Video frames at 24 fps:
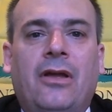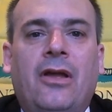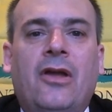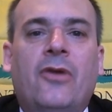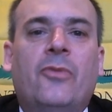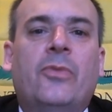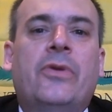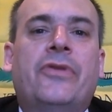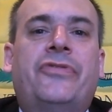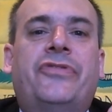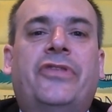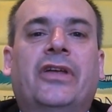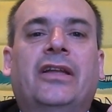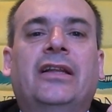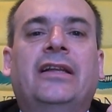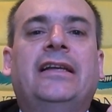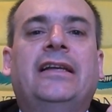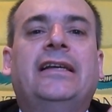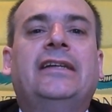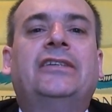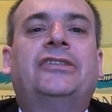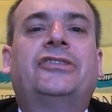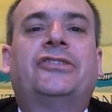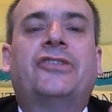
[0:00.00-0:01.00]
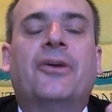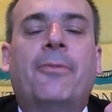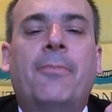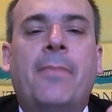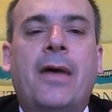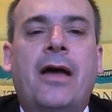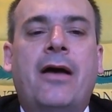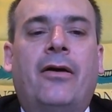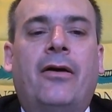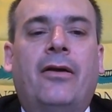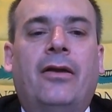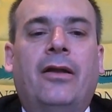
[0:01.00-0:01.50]
with the least
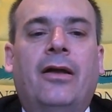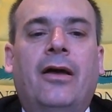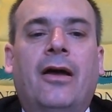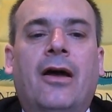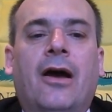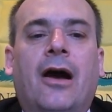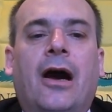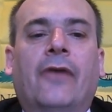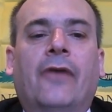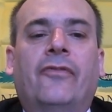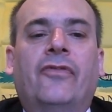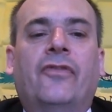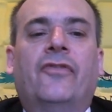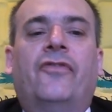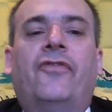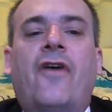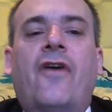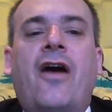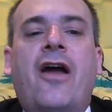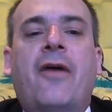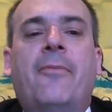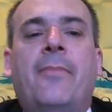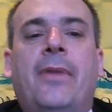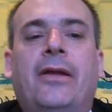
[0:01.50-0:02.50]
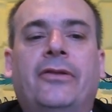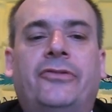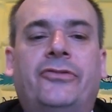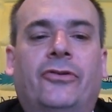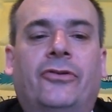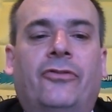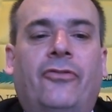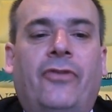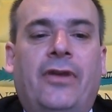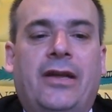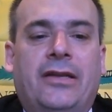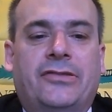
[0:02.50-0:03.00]
amount of environmental
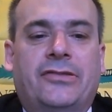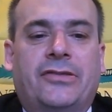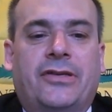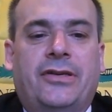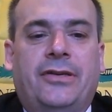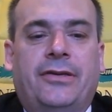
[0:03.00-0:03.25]
risk.